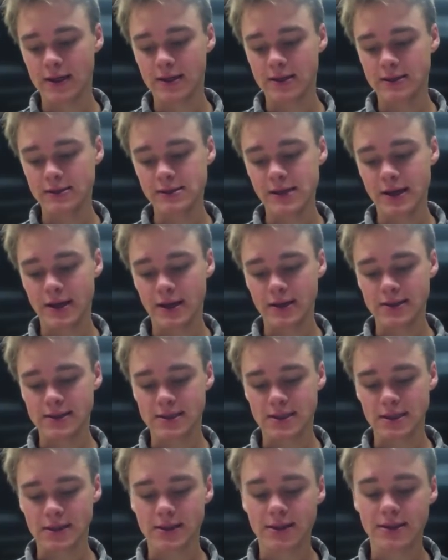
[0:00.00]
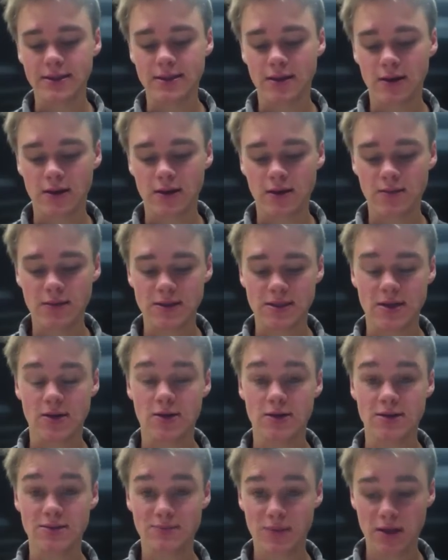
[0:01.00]
leaking CIA documents
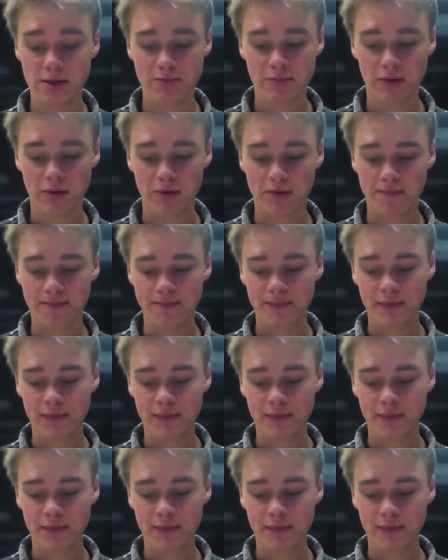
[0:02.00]
hurts people.